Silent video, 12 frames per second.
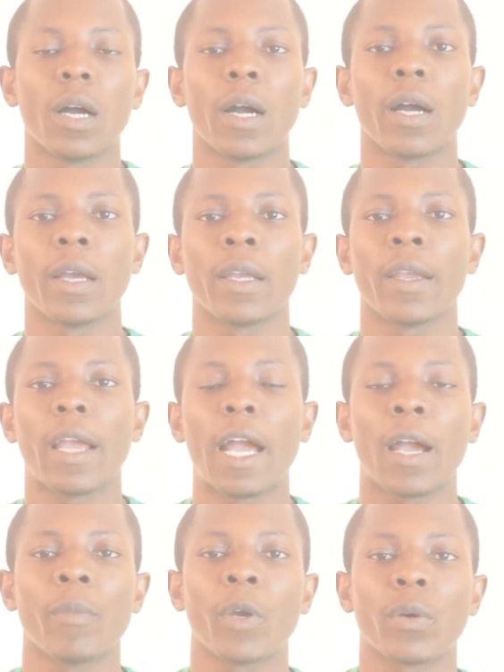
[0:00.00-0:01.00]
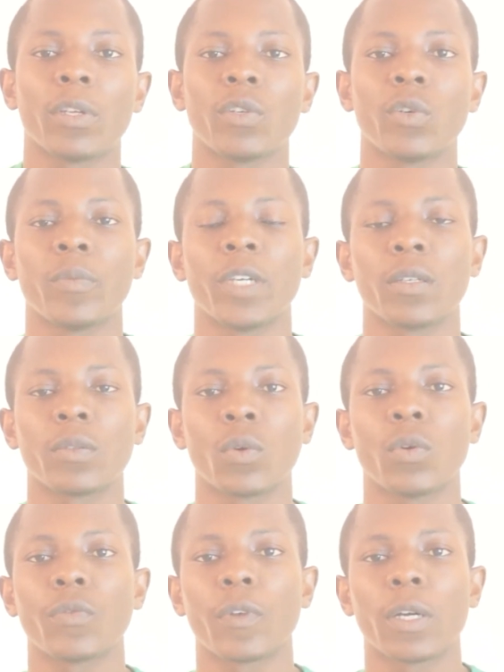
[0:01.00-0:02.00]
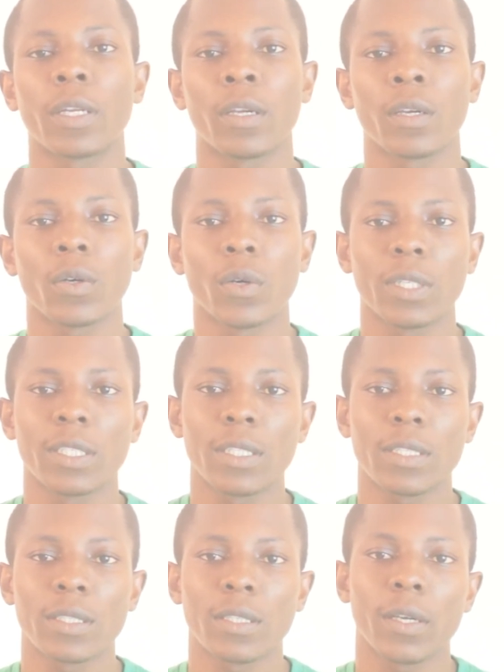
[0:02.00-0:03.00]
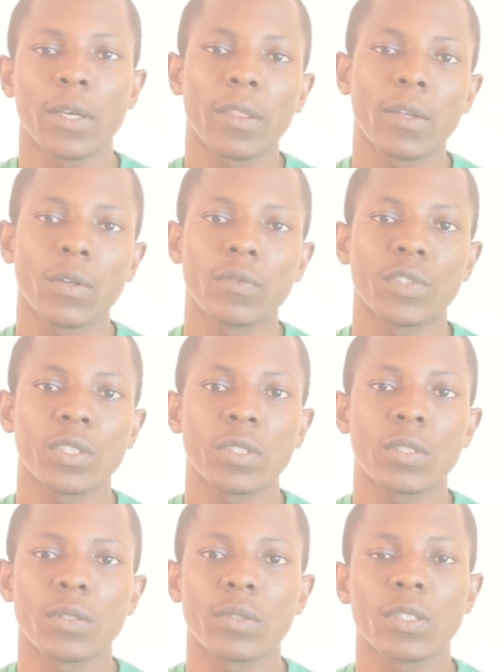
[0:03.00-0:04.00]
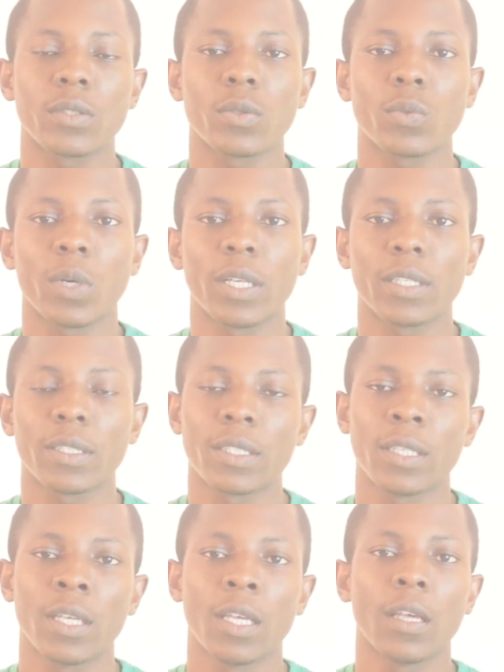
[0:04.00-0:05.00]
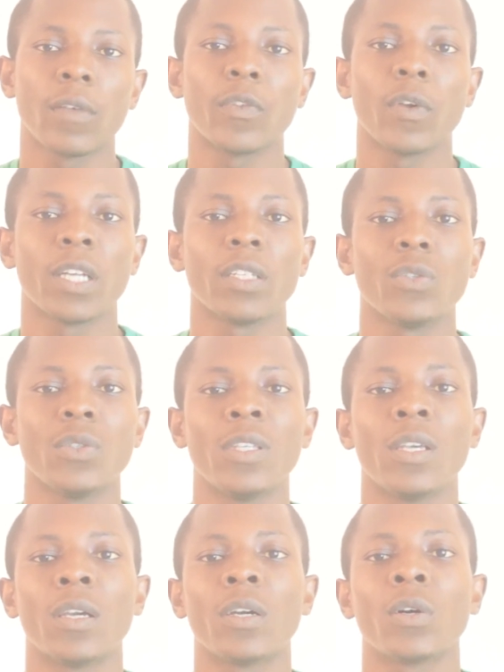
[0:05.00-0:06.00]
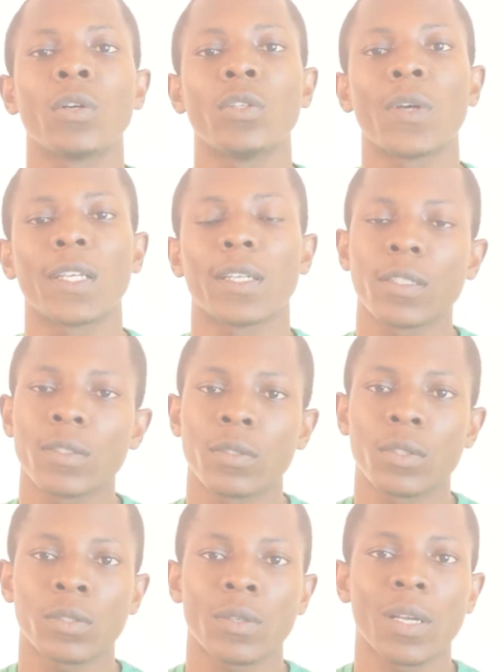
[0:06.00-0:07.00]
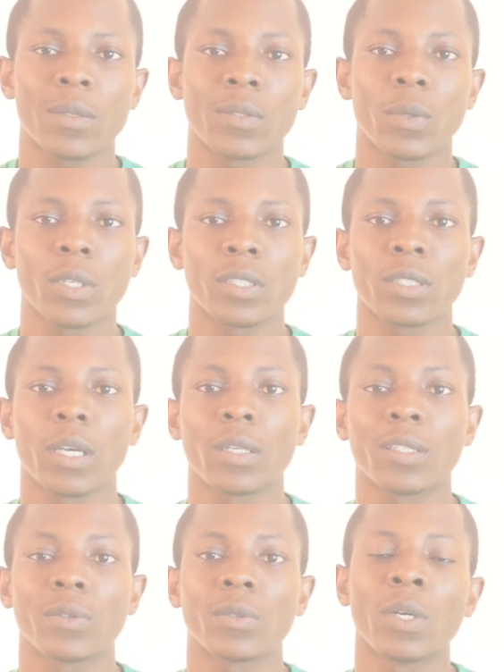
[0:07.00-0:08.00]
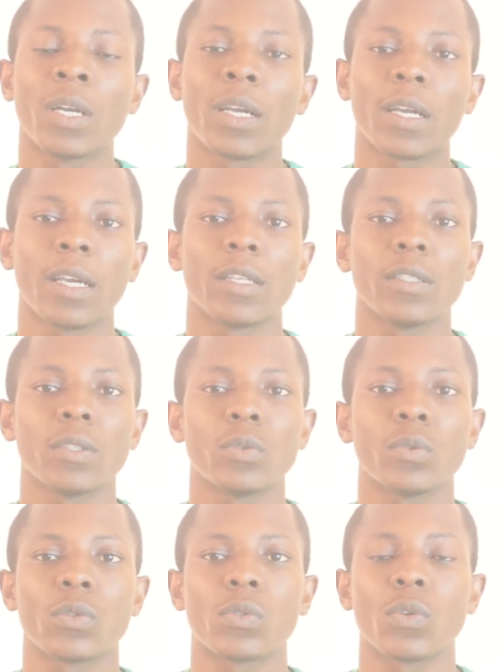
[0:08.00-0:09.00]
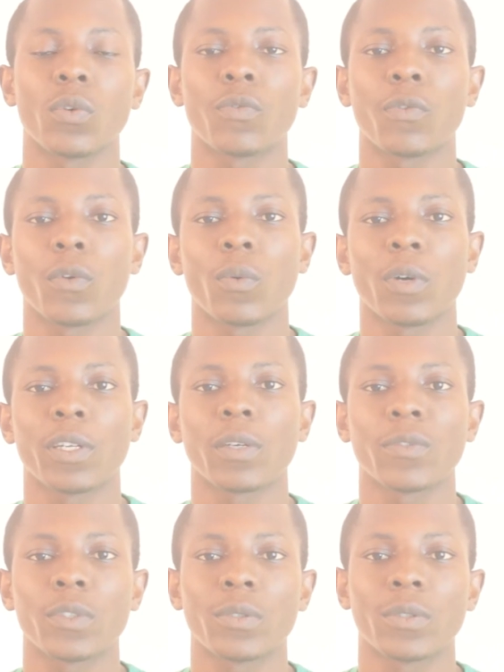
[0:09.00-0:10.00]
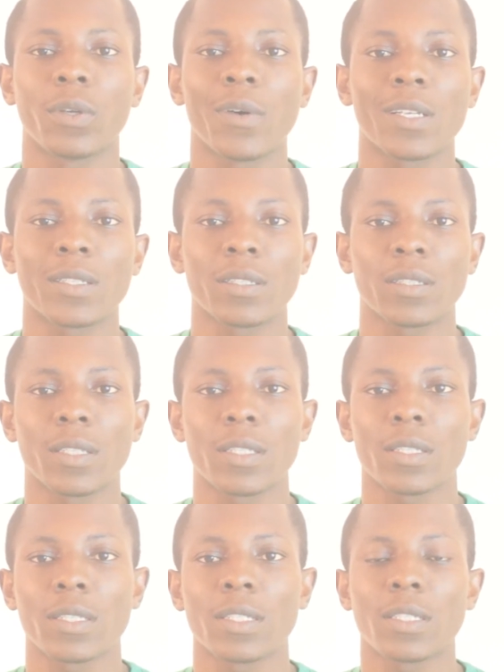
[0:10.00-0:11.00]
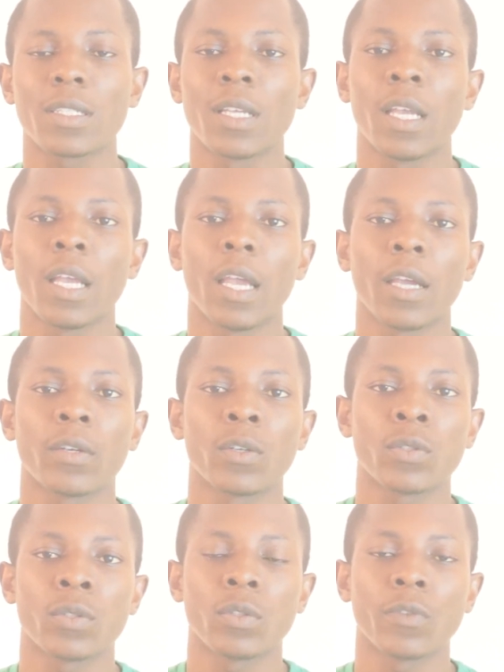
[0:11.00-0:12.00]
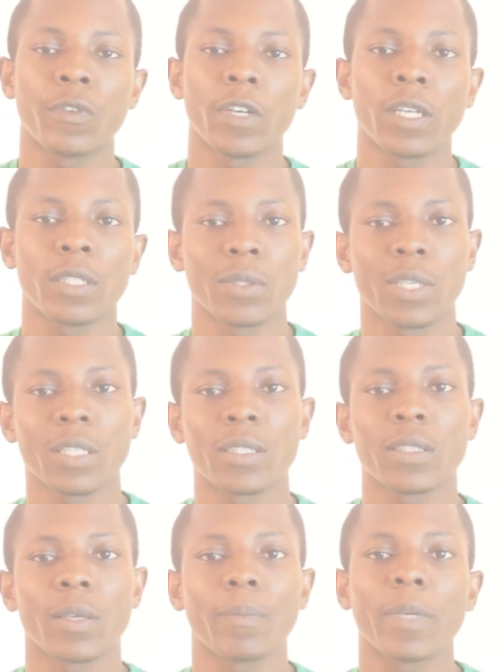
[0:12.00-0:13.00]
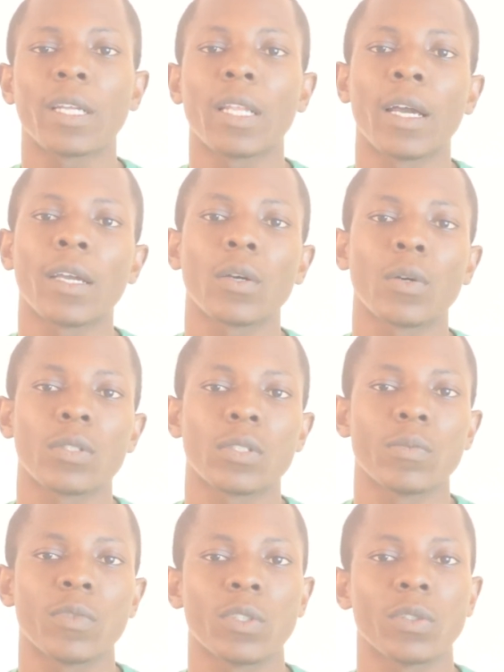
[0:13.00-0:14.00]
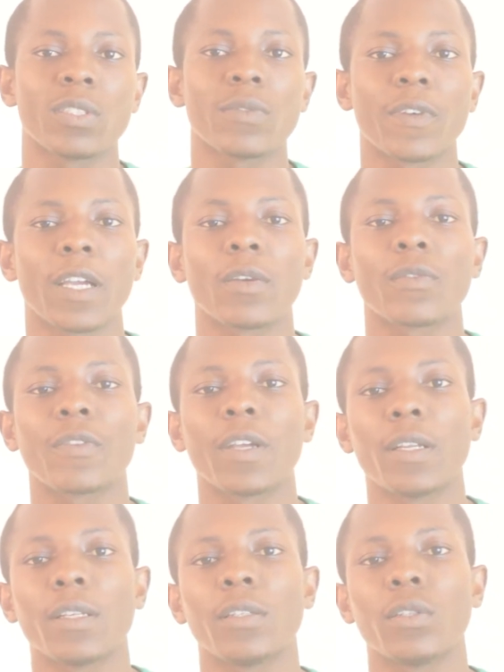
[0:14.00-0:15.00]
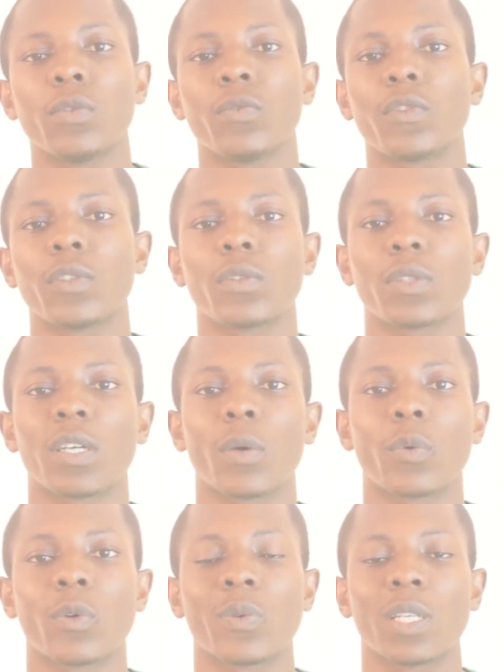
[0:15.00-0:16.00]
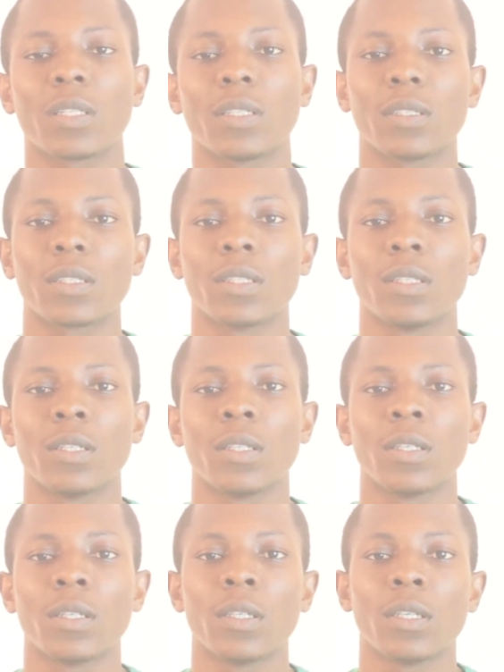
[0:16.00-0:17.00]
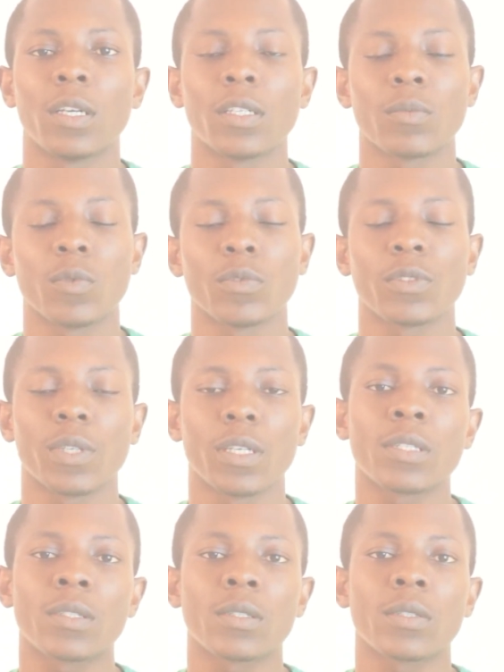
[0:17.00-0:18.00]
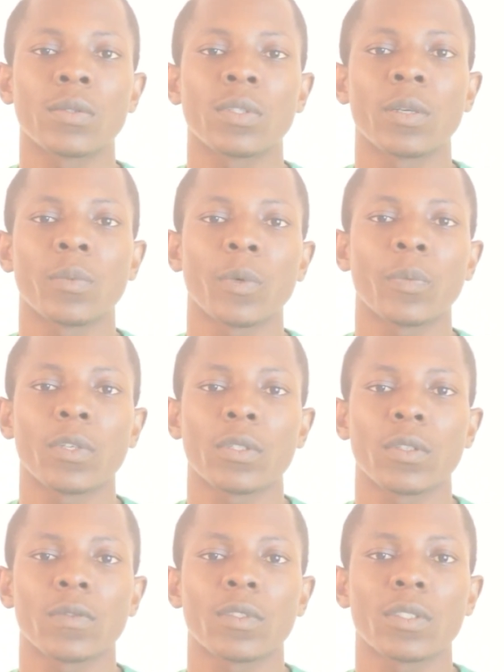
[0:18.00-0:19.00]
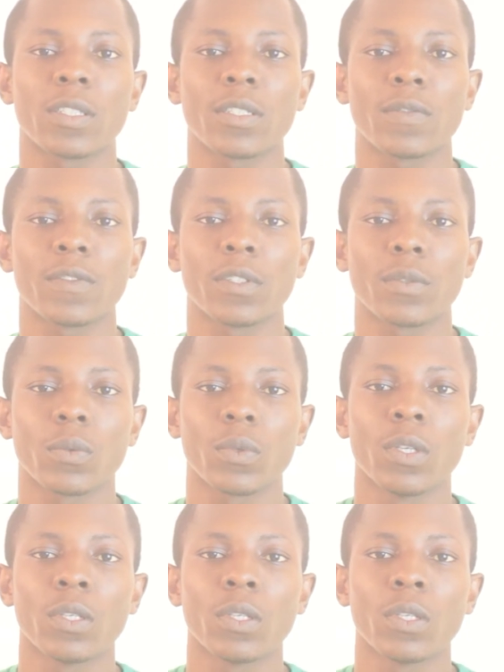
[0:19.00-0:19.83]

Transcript: Hi, I'm Ehoni Obed, co-founder and coordinating director of J Student Wallet. If you are new here or you are yet to subscribe to our channel, kindly do so for wonderful tutorials such as this. And also don't forget to hit the bell icon to be notified of any new video that we release. Let's move straight to the purpose of today's video.